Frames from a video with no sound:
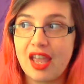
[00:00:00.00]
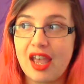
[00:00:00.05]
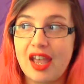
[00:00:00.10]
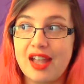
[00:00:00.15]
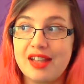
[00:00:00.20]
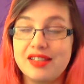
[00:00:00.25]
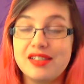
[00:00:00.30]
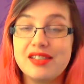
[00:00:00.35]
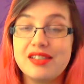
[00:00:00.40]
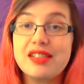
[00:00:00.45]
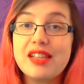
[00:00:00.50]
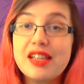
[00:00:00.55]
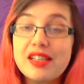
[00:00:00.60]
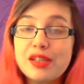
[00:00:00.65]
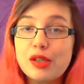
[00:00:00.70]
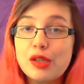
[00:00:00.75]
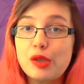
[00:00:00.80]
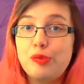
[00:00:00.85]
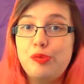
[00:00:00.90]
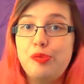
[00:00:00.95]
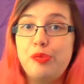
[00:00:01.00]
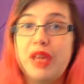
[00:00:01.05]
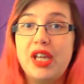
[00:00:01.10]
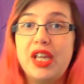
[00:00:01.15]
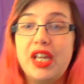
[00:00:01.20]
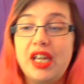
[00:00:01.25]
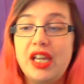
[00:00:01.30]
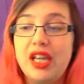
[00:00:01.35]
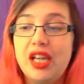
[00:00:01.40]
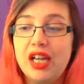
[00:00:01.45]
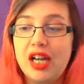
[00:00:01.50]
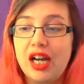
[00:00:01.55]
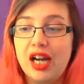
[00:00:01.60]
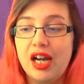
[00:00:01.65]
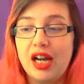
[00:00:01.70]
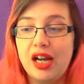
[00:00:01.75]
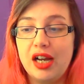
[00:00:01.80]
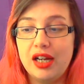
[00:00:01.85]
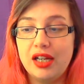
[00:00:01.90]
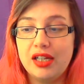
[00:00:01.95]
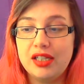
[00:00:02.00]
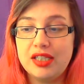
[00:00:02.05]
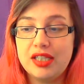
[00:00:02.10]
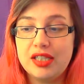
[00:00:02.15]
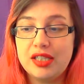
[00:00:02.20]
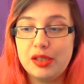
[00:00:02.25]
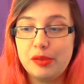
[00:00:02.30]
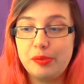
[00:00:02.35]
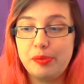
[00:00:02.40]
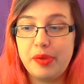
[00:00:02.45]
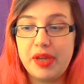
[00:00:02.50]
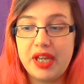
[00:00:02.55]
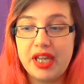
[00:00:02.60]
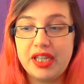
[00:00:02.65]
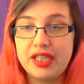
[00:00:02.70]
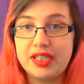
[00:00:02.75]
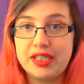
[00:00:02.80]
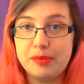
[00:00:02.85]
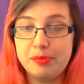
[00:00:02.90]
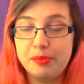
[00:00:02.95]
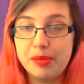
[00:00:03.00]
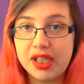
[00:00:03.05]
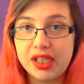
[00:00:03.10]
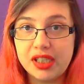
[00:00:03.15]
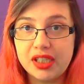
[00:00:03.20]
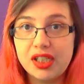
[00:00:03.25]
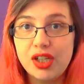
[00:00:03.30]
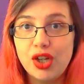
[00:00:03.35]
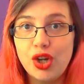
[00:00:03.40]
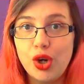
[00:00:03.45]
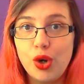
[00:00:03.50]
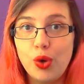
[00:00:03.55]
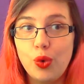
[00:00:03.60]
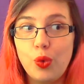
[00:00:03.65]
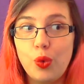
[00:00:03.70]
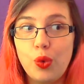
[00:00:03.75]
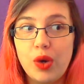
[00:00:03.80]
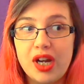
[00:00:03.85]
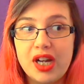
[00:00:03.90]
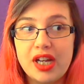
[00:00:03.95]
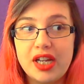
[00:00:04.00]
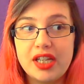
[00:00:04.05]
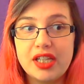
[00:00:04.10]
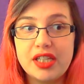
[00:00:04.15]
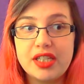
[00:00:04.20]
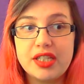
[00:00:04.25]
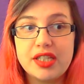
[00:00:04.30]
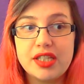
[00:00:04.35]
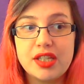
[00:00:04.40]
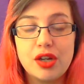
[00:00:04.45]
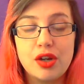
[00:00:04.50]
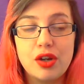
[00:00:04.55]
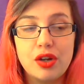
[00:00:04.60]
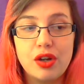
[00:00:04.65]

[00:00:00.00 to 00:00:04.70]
And Cecil B. Uh, Cecil B. DeMille was